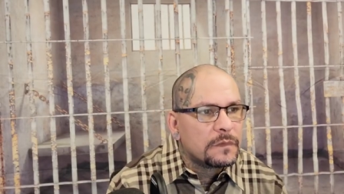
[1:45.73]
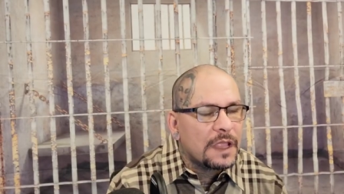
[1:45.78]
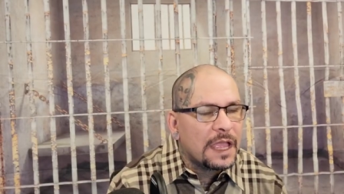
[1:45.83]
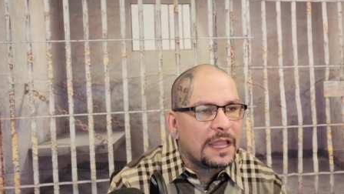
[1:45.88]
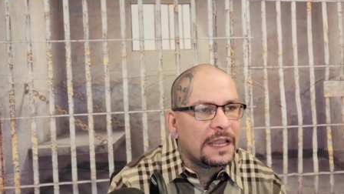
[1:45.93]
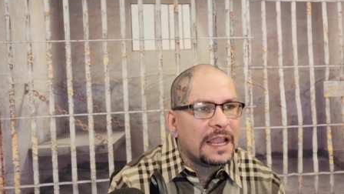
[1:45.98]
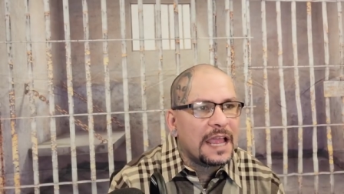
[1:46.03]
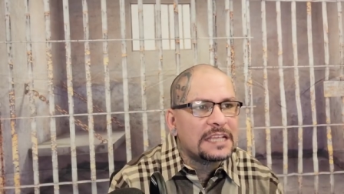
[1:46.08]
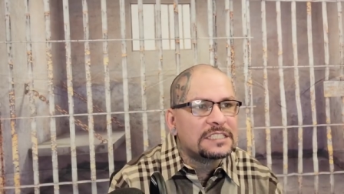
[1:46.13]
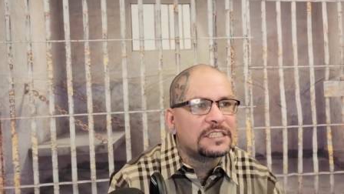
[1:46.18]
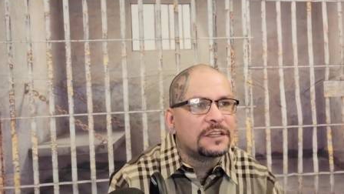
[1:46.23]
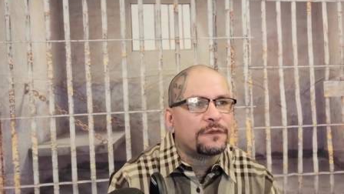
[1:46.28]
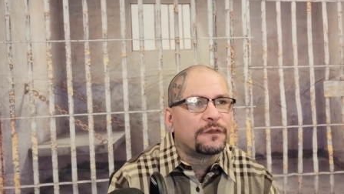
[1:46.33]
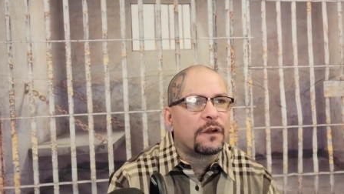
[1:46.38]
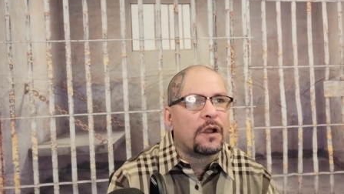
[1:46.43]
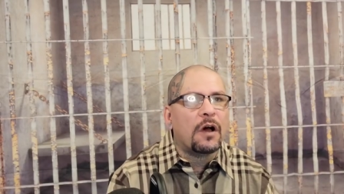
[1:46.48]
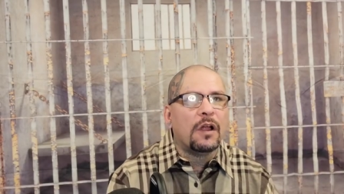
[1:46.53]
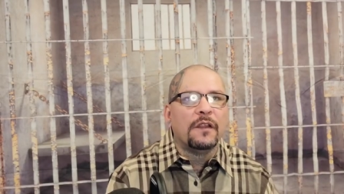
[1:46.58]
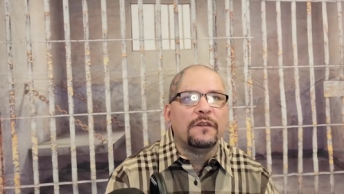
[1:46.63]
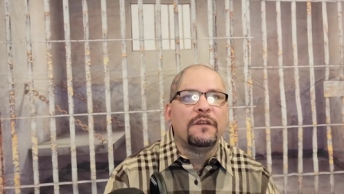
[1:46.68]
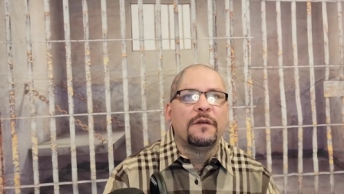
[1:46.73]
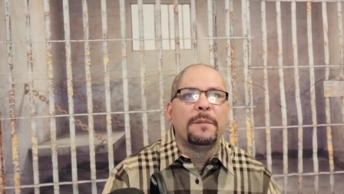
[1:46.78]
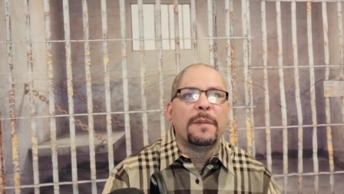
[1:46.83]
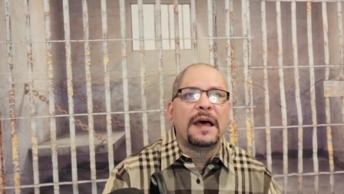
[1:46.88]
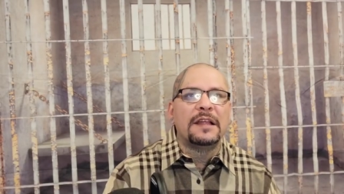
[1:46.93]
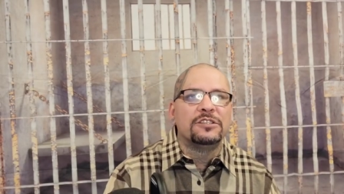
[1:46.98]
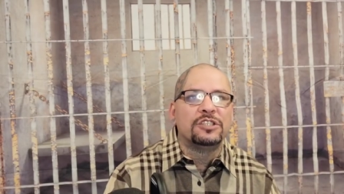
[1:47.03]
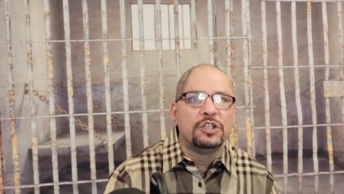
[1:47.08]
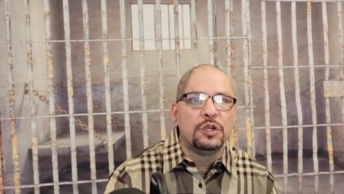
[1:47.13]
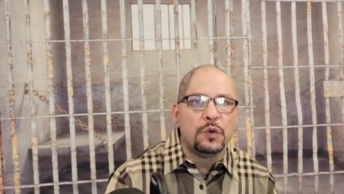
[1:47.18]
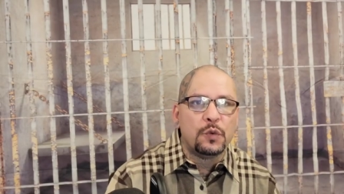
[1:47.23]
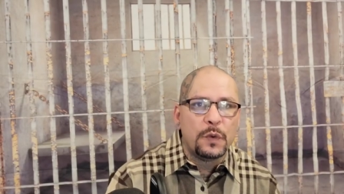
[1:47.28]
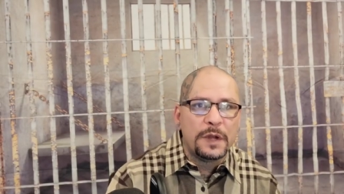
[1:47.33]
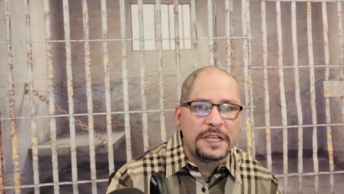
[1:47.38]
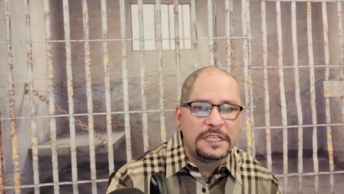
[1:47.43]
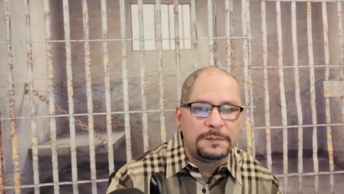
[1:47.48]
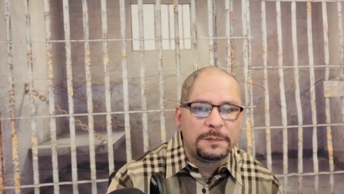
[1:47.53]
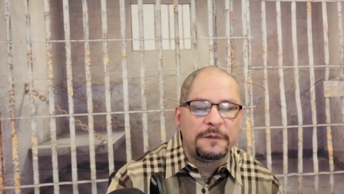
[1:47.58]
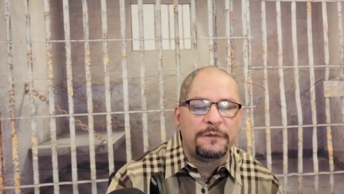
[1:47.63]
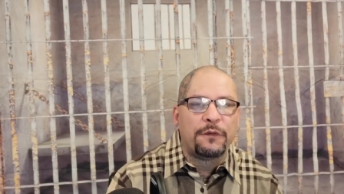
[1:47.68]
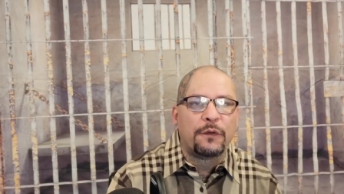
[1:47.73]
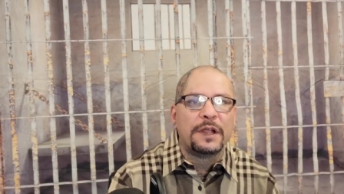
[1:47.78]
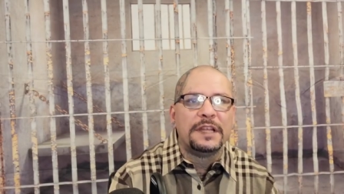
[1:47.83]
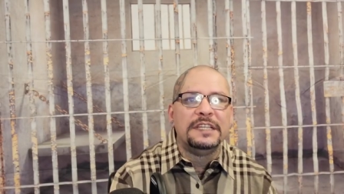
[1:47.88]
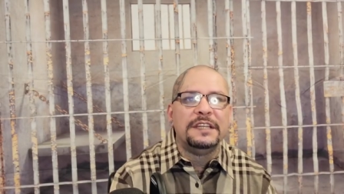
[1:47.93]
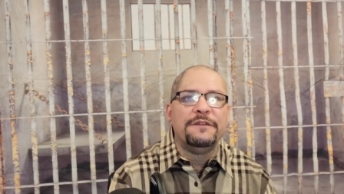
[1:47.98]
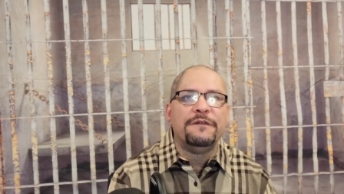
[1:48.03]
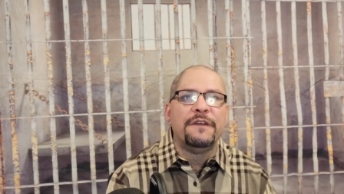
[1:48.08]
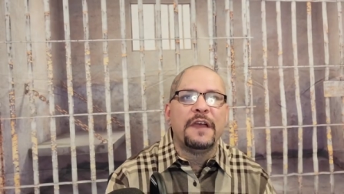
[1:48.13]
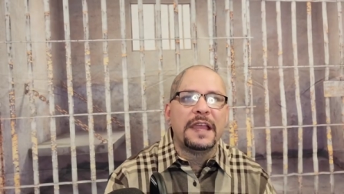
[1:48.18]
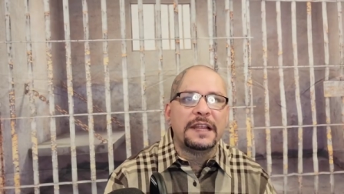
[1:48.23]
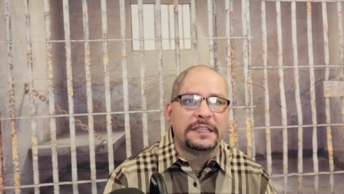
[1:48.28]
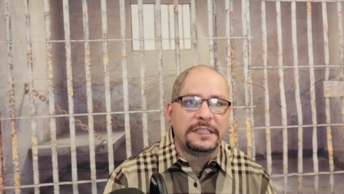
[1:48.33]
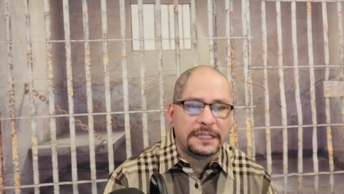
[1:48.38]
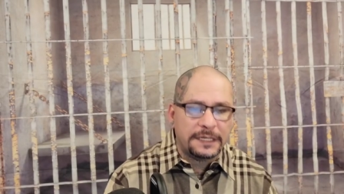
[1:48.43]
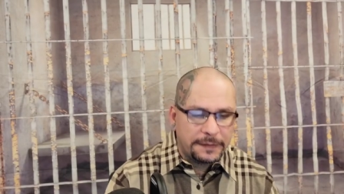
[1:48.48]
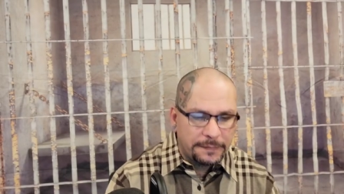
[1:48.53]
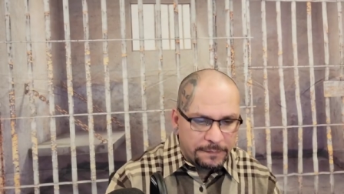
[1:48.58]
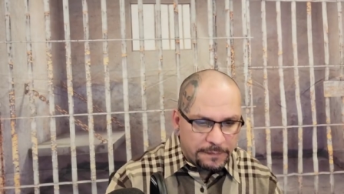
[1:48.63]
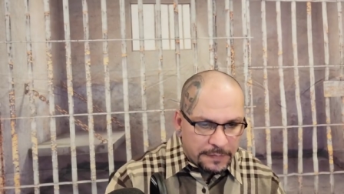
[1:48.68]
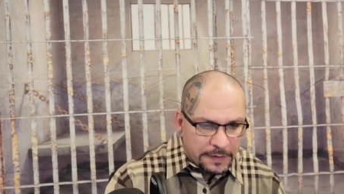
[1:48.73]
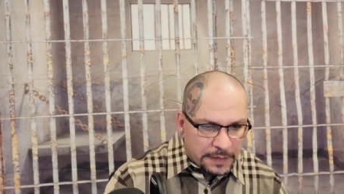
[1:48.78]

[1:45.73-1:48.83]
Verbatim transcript: and lasted for all of about two weeks before he defected.